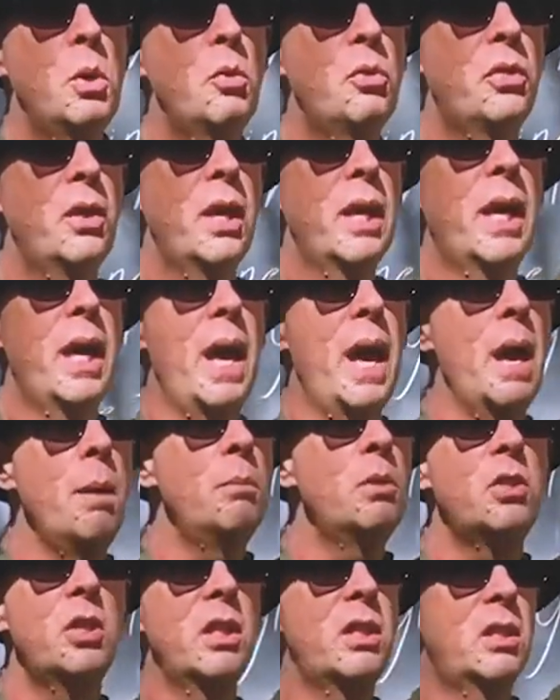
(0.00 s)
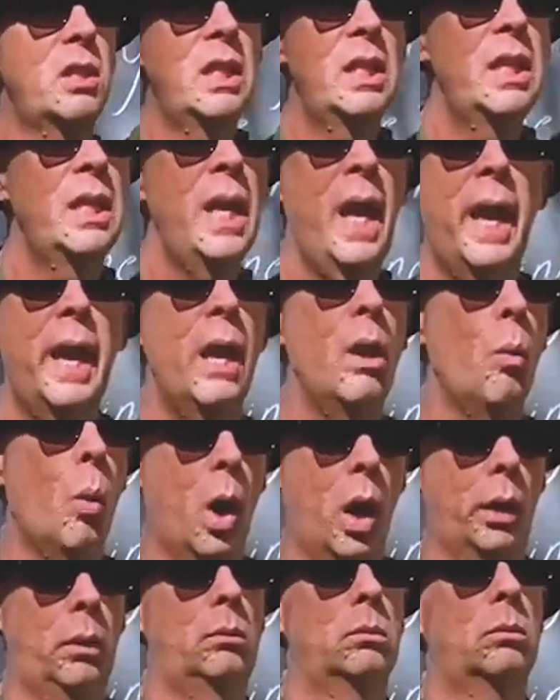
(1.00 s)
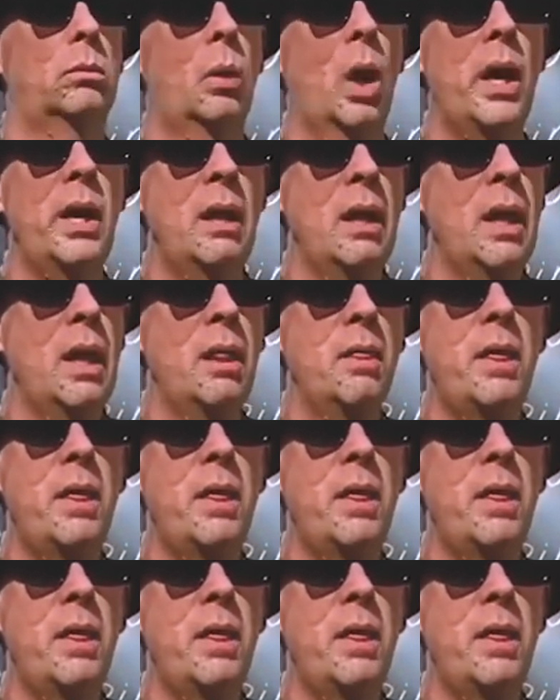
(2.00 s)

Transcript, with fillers: you think M16 A1, right?